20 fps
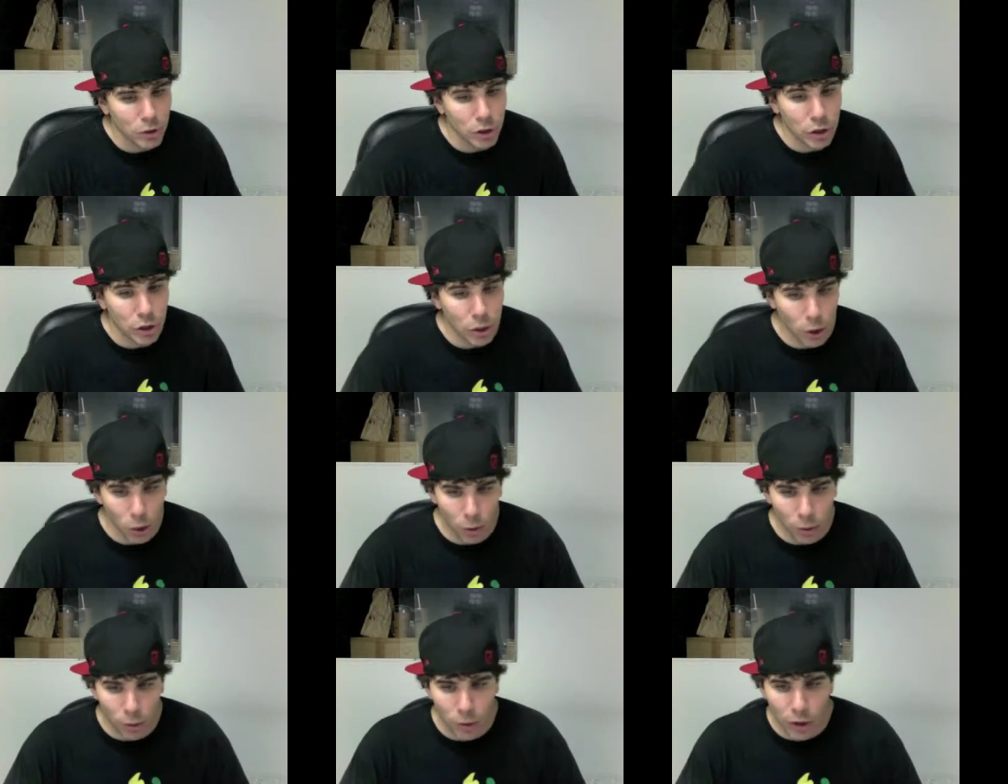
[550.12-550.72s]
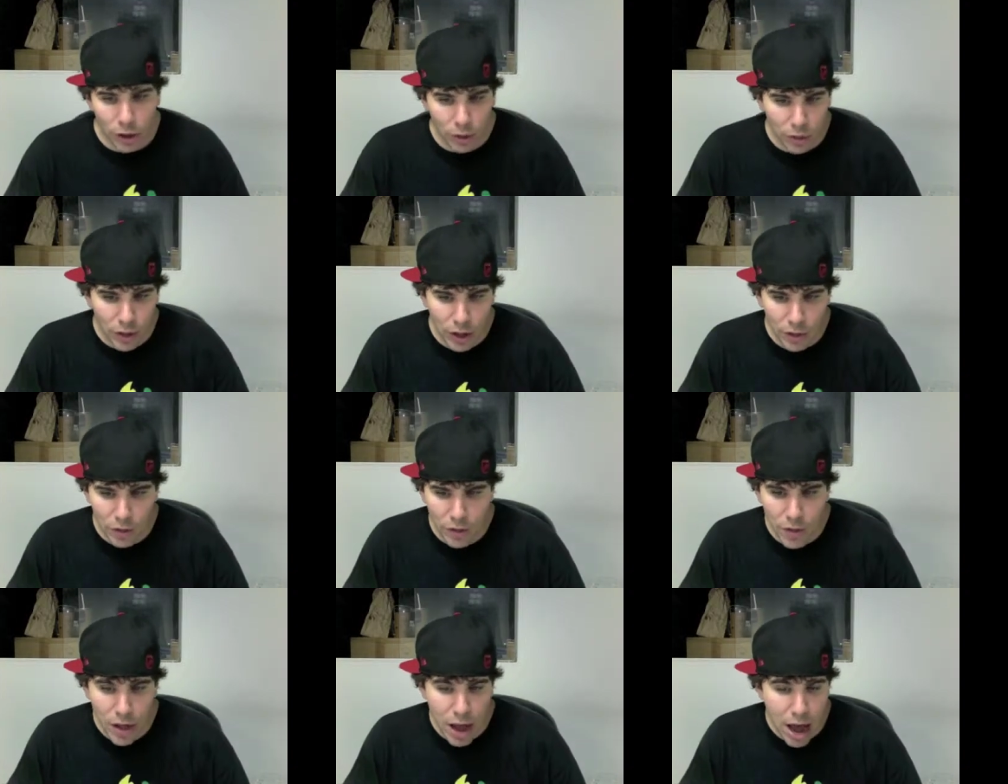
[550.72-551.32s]
and don't think
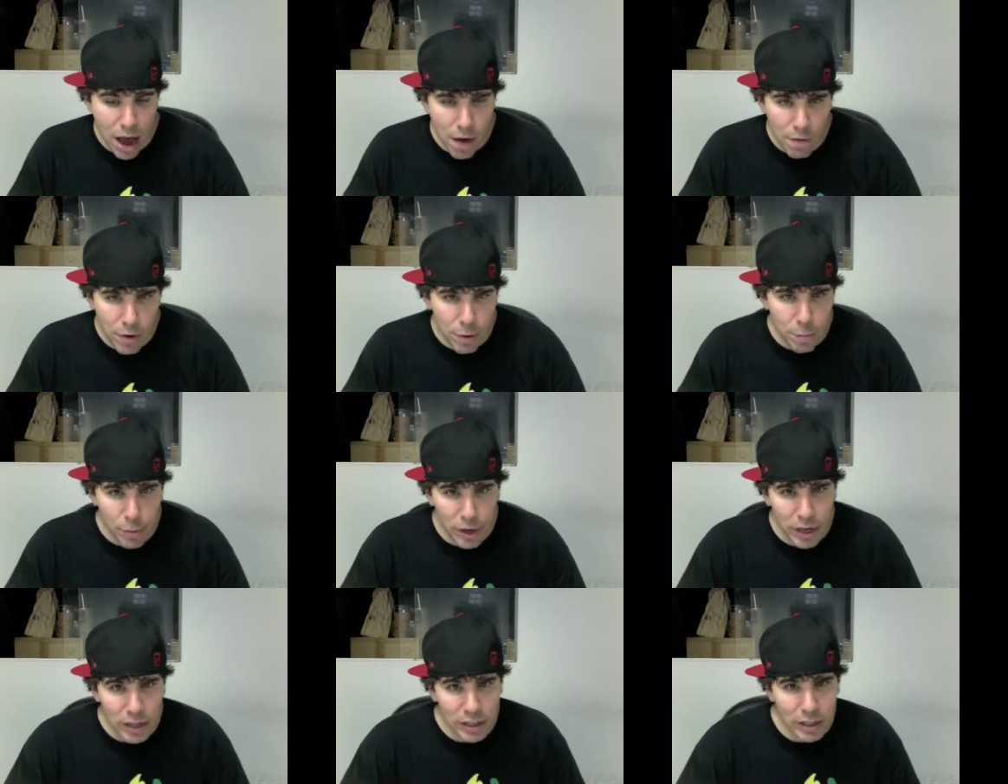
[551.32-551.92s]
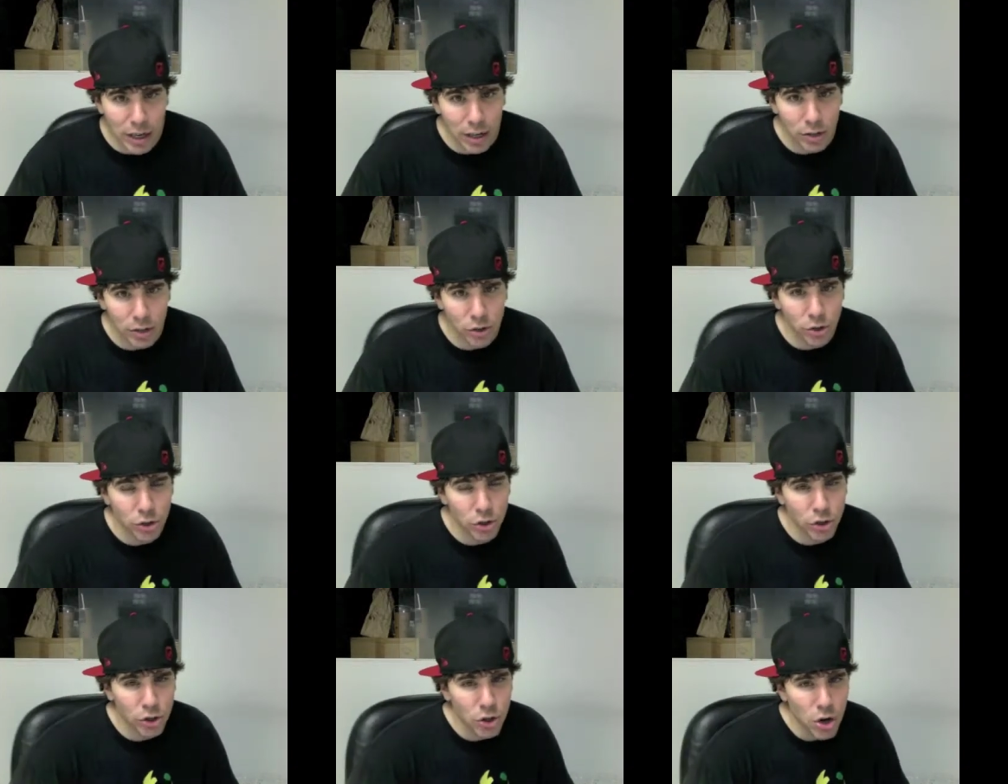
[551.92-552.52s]
that everybody's answer
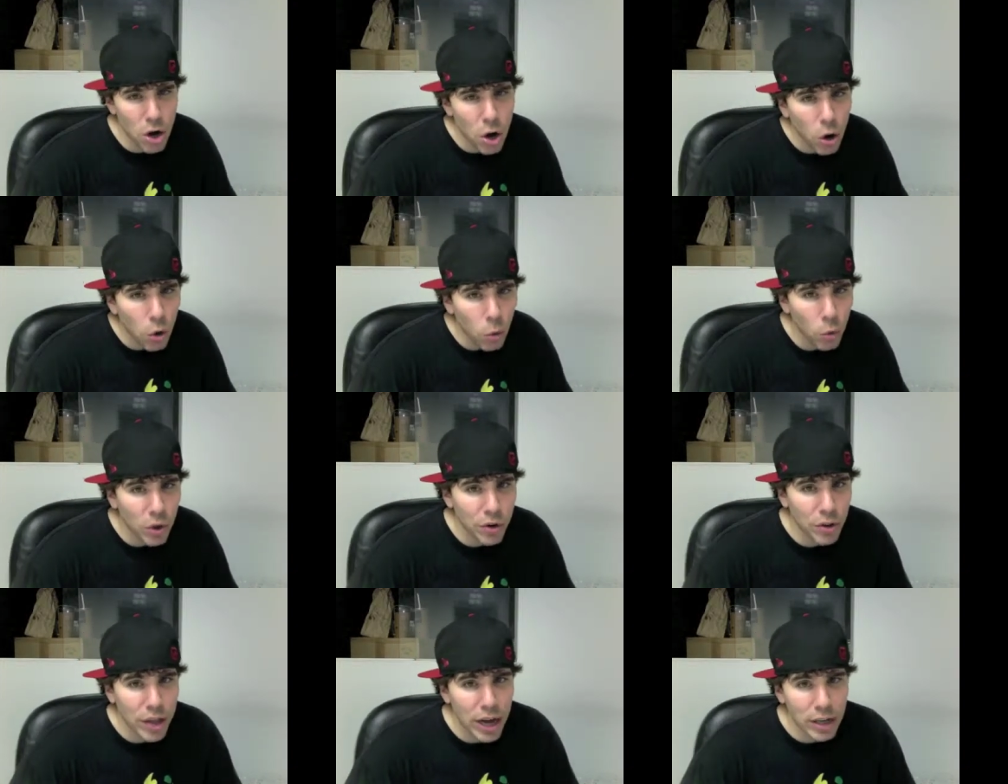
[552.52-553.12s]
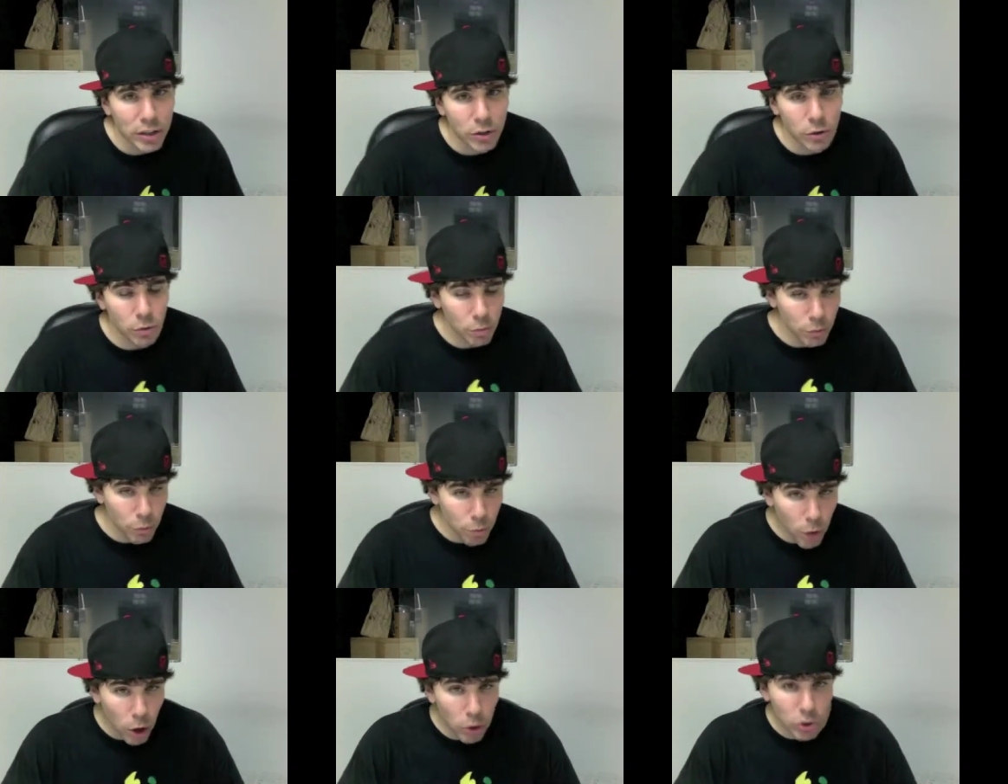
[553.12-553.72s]
is no when that's
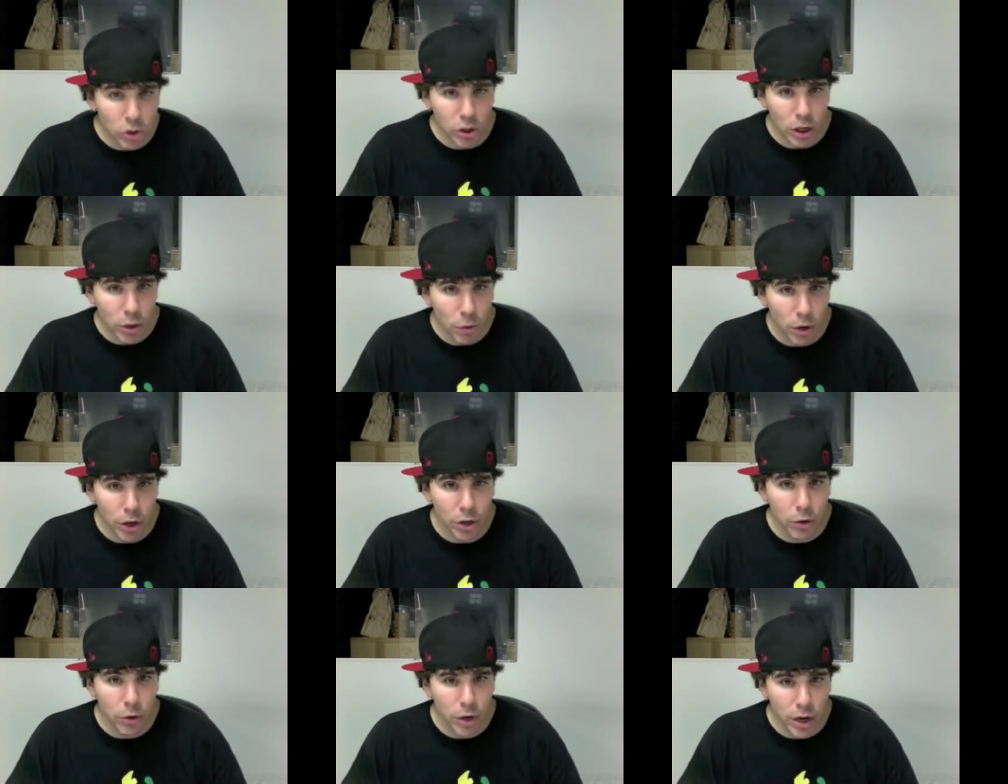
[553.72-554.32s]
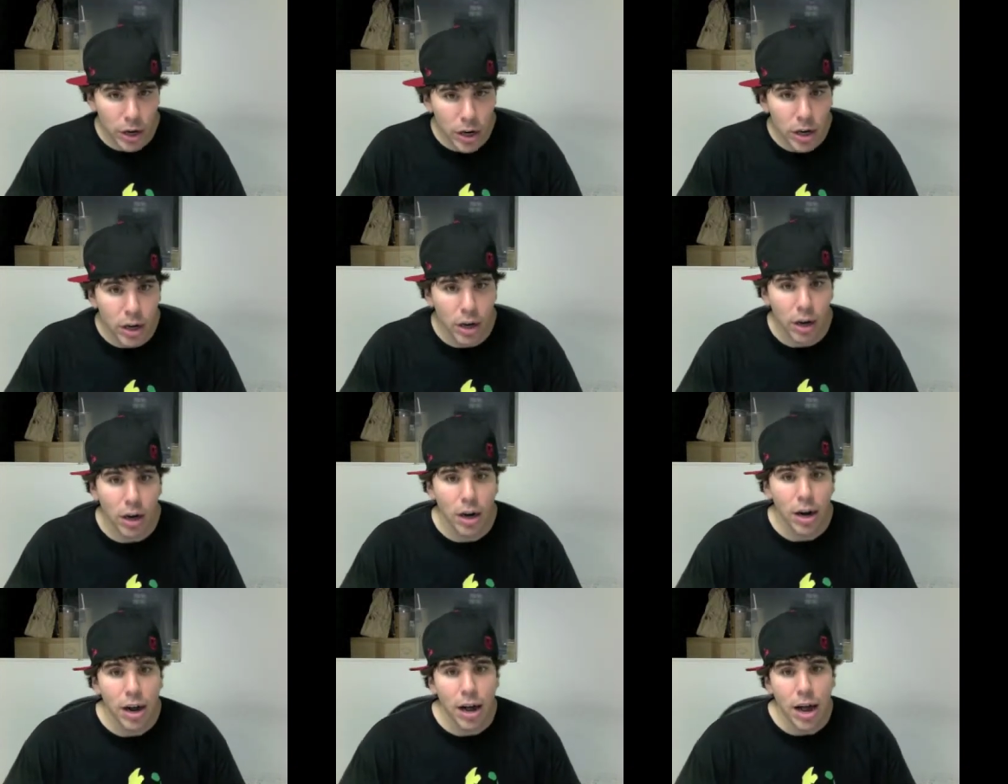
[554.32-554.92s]
mostly what you
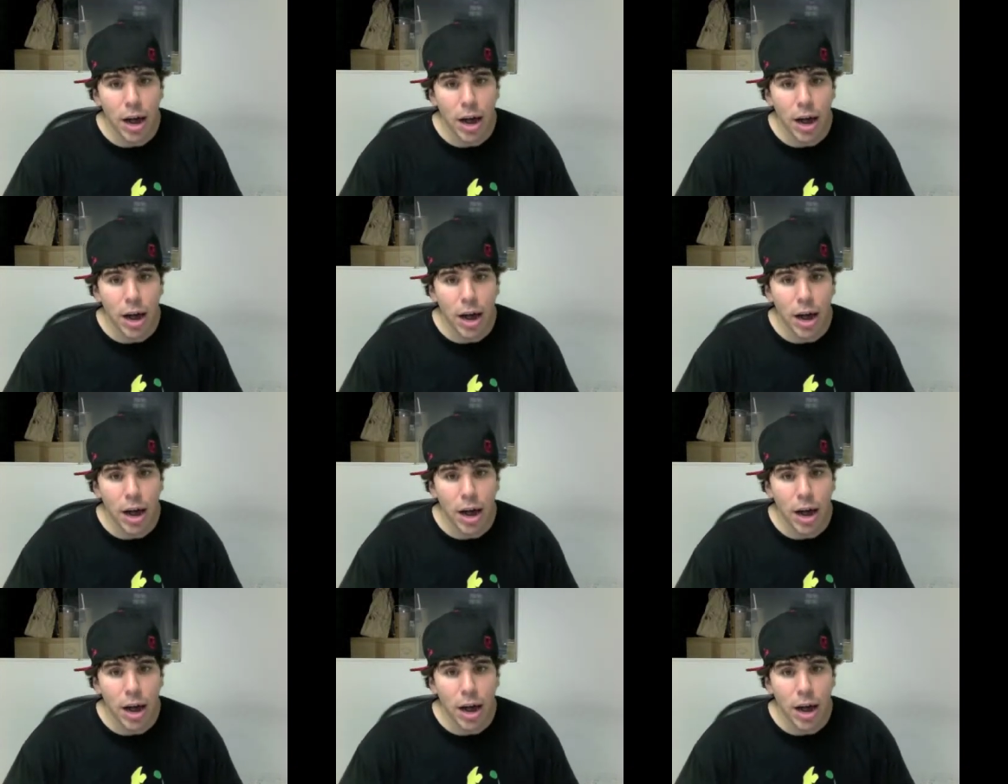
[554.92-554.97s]
hear.